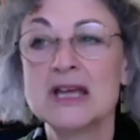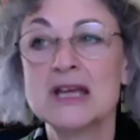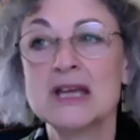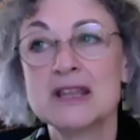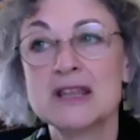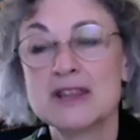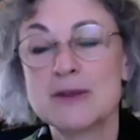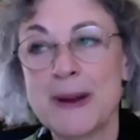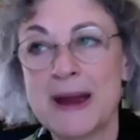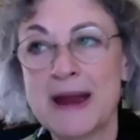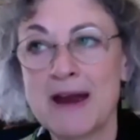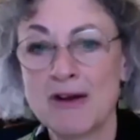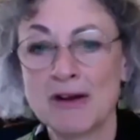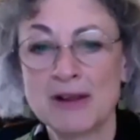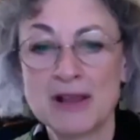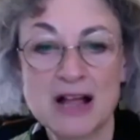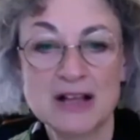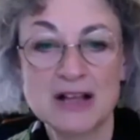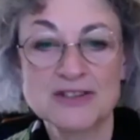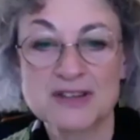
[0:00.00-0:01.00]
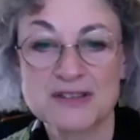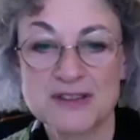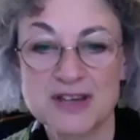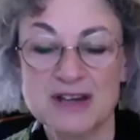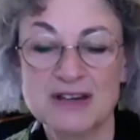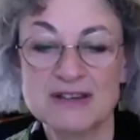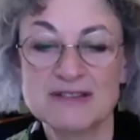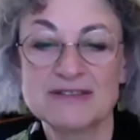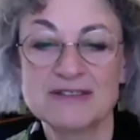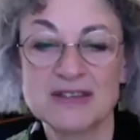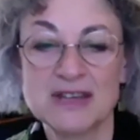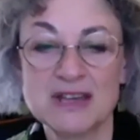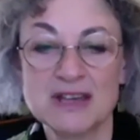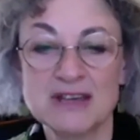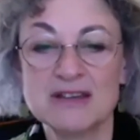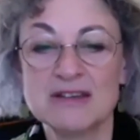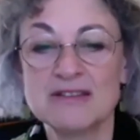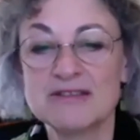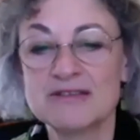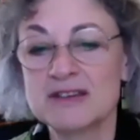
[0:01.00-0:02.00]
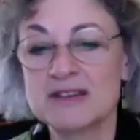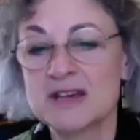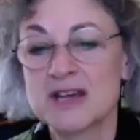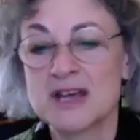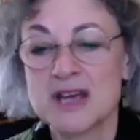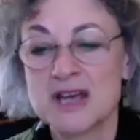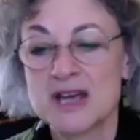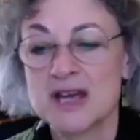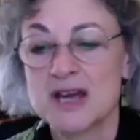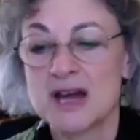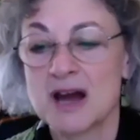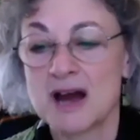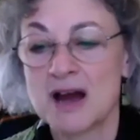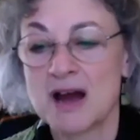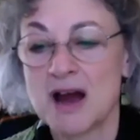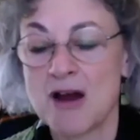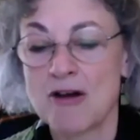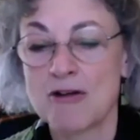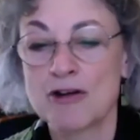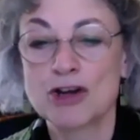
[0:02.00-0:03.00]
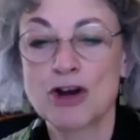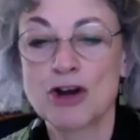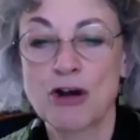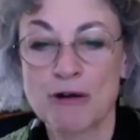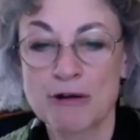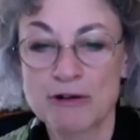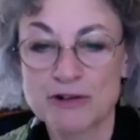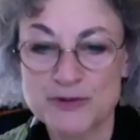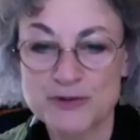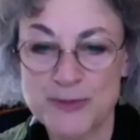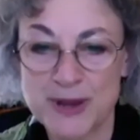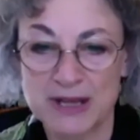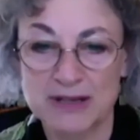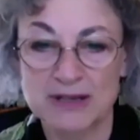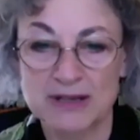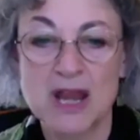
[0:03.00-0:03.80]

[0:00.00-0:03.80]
The parallel to this is our encouragement.